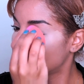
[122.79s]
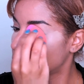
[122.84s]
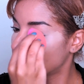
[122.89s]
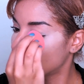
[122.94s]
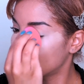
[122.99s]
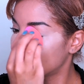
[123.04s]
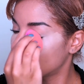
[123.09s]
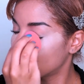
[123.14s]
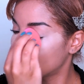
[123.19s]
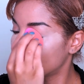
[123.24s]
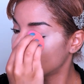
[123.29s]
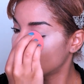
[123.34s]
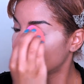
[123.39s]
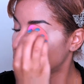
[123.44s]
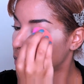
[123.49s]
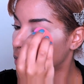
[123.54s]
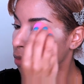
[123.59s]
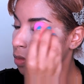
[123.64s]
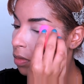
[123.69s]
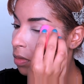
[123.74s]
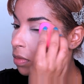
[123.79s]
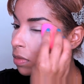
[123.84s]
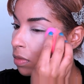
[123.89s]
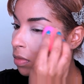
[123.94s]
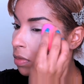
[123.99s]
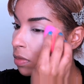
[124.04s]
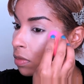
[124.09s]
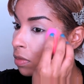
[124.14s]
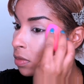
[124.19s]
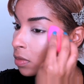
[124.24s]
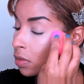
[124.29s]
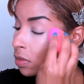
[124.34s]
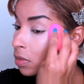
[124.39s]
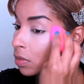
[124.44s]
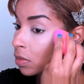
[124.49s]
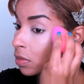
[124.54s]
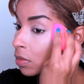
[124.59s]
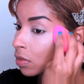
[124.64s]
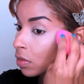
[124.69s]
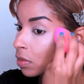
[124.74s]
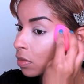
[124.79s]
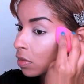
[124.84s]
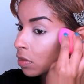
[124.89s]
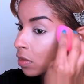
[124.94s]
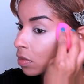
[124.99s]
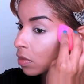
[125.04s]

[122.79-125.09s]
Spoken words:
No one is speaking in this clip.